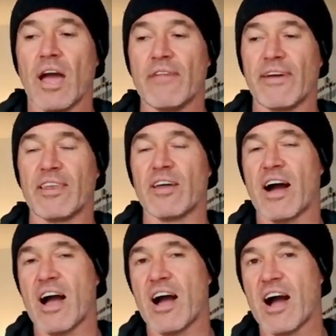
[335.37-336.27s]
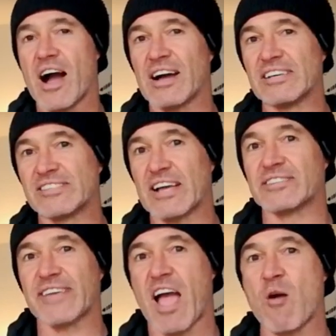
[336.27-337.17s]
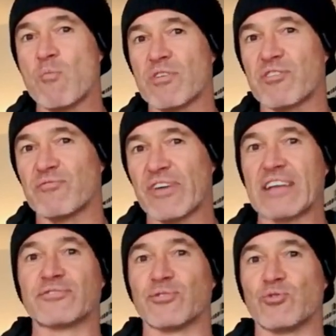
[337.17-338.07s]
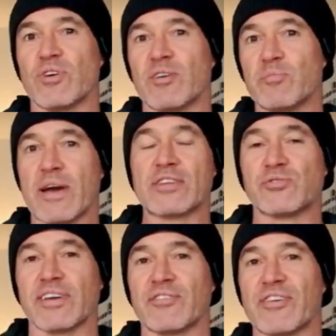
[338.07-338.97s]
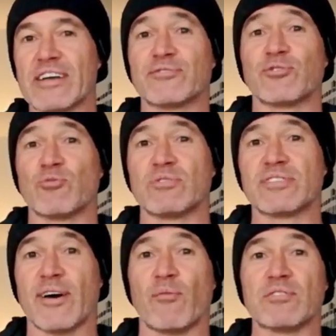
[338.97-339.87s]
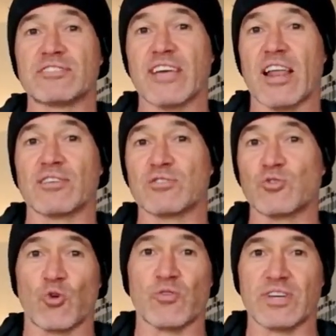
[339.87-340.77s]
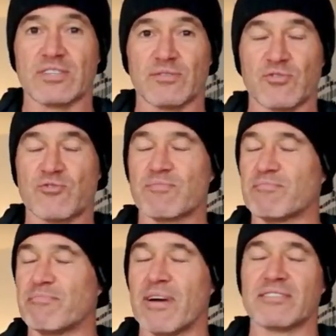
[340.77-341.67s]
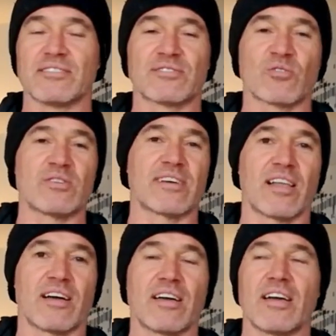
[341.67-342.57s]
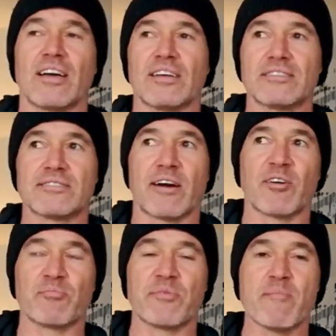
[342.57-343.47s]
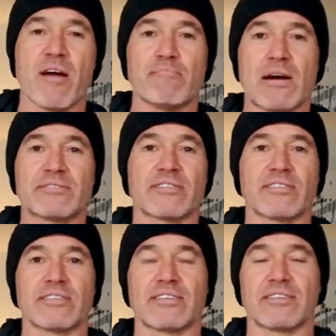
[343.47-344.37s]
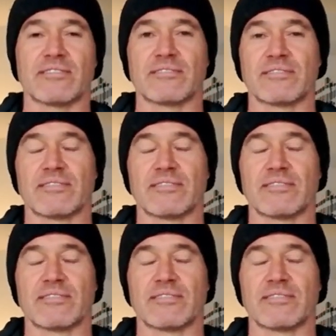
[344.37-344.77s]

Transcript: And then I sat down with Ratu and Patrick, and Ratu was telling stories, amazing storyteller, telling me about Matariki,